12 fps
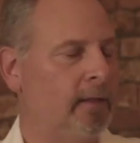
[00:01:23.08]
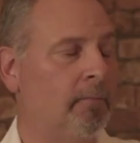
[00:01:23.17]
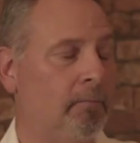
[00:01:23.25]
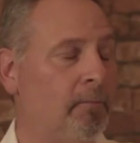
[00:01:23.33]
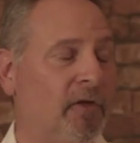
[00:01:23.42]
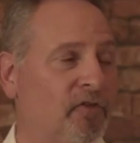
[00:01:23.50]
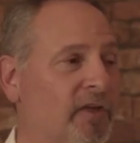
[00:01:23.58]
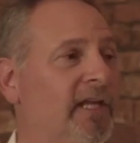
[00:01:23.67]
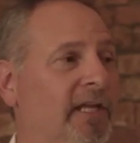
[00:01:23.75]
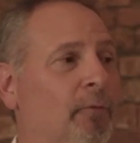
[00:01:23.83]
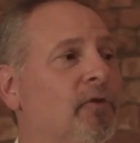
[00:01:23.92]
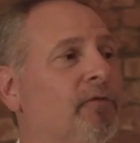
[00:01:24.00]
in
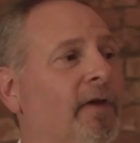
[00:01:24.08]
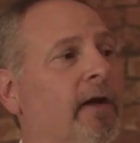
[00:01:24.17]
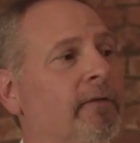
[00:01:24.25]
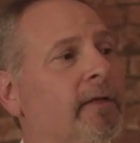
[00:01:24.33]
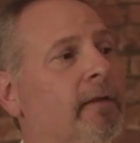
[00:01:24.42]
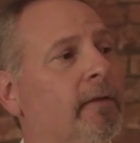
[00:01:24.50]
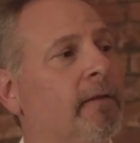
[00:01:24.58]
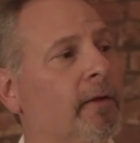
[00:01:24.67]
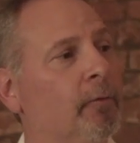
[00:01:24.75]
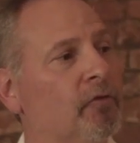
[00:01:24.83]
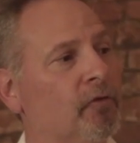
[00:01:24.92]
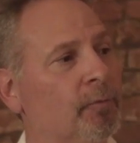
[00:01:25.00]
Michigan it was founded,
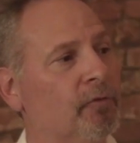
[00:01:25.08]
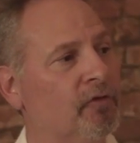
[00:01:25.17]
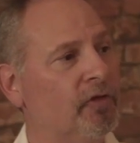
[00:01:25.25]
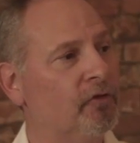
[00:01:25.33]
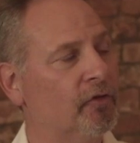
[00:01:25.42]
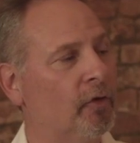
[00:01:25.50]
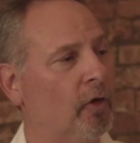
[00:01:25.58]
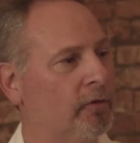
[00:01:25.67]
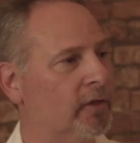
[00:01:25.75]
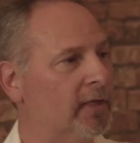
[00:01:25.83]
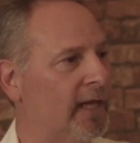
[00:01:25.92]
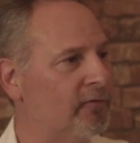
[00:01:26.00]
there was a procedure
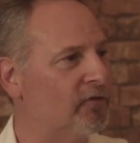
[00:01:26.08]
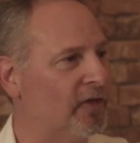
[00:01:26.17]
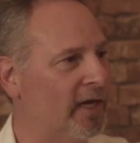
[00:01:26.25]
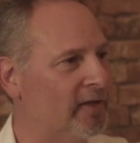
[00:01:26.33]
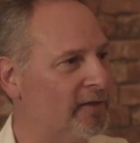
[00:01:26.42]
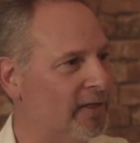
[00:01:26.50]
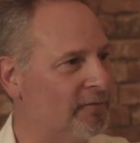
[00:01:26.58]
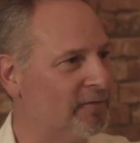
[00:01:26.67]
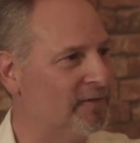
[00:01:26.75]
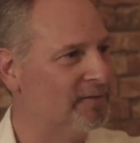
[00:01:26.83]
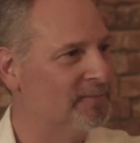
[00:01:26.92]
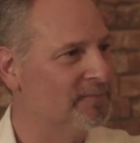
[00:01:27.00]
called the lifestyle
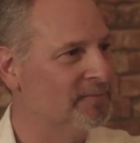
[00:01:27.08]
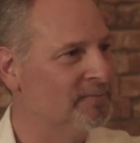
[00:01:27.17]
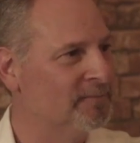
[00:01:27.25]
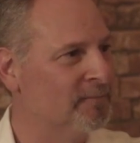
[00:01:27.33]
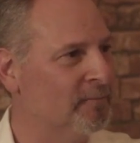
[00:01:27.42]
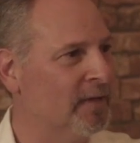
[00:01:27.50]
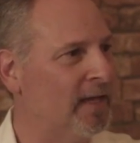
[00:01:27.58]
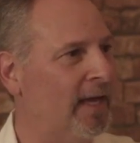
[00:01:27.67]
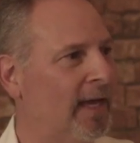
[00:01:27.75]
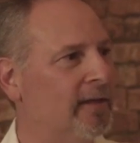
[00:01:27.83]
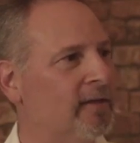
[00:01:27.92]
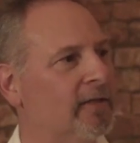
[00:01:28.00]
lift.
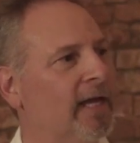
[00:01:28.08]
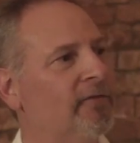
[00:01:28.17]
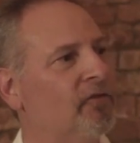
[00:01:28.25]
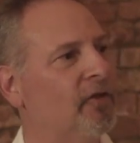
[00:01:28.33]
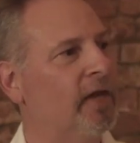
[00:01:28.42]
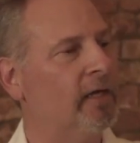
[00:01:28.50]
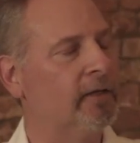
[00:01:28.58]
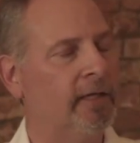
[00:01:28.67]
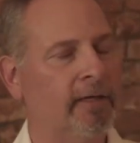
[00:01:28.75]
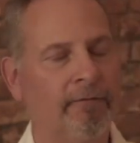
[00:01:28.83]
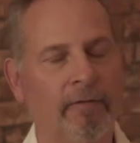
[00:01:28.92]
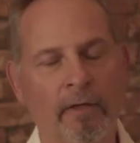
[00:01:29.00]
And the
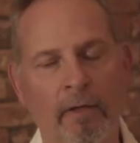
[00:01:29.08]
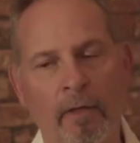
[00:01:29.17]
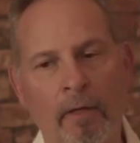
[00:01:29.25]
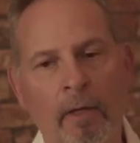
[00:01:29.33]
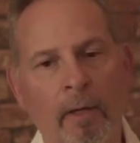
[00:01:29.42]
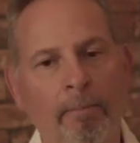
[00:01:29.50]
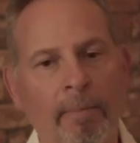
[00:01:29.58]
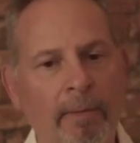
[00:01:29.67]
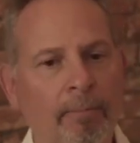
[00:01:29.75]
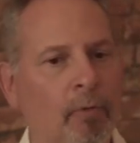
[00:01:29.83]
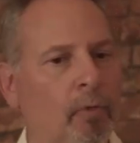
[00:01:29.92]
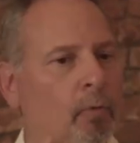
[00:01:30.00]
lifestyle lift
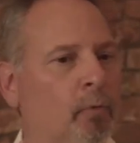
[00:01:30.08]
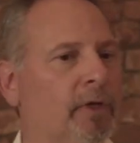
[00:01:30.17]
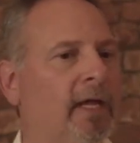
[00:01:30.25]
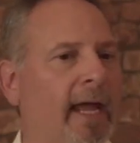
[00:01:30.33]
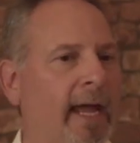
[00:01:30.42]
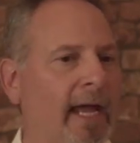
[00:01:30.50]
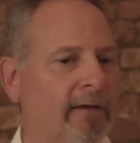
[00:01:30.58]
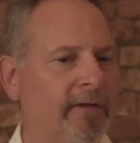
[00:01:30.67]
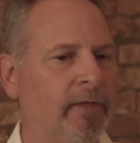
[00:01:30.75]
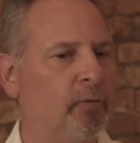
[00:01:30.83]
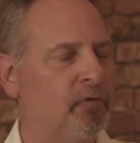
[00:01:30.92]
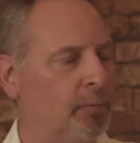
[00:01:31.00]
people would
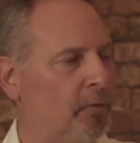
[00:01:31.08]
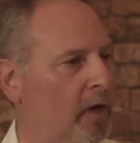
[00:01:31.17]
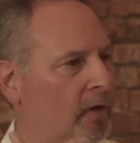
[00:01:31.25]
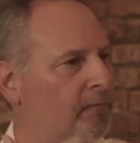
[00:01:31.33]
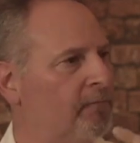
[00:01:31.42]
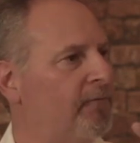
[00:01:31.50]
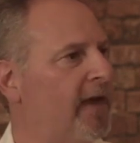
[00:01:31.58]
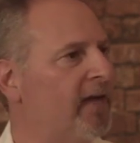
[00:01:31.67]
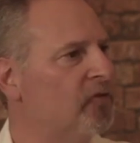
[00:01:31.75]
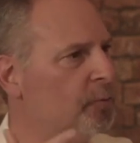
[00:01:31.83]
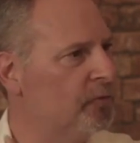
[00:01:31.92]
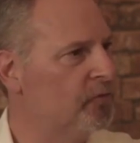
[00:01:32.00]
have, and it was a
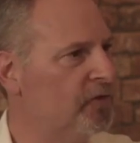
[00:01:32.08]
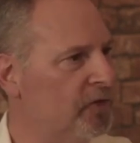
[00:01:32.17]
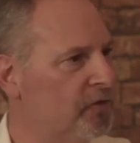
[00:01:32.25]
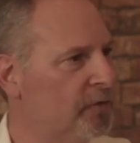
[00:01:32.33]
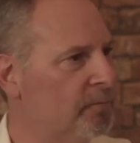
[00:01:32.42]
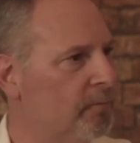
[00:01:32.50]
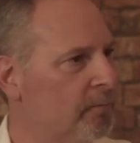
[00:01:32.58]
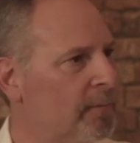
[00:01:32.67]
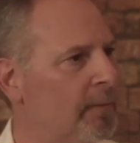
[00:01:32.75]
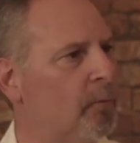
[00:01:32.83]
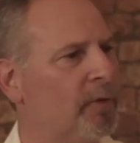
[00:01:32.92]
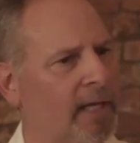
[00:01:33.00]
fast procedure.
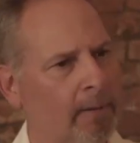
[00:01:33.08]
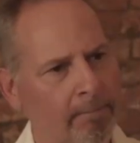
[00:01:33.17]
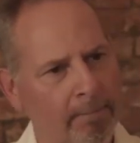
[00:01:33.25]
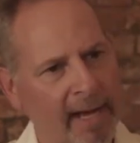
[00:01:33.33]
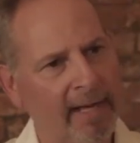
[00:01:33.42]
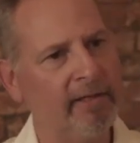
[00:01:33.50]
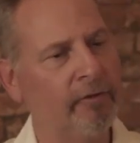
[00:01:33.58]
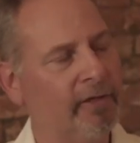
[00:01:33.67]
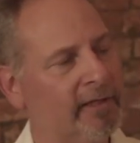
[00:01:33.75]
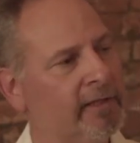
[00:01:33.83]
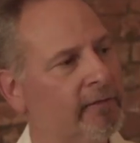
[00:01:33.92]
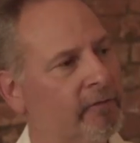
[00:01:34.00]
People would get back to
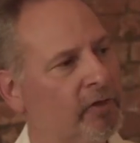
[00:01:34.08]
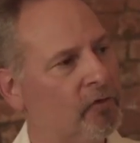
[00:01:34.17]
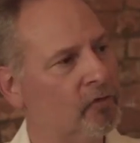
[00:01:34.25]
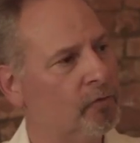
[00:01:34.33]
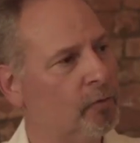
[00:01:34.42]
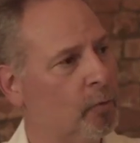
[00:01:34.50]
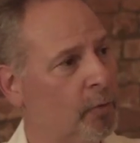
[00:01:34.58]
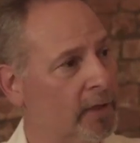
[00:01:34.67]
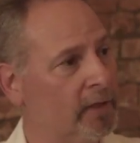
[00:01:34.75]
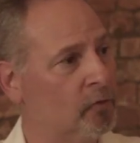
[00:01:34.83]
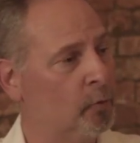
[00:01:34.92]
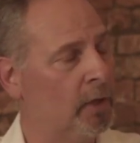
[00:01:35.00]
their activities
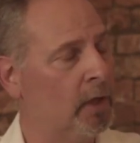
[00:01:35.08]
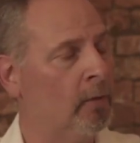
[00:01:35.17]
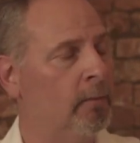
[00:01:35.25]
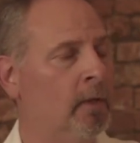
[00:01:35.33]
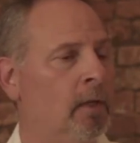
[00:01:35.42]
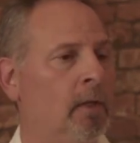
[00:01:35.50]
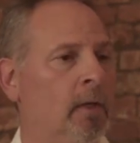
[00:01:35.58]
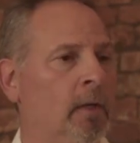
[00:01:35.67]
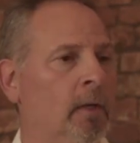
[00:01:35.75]
quick as well.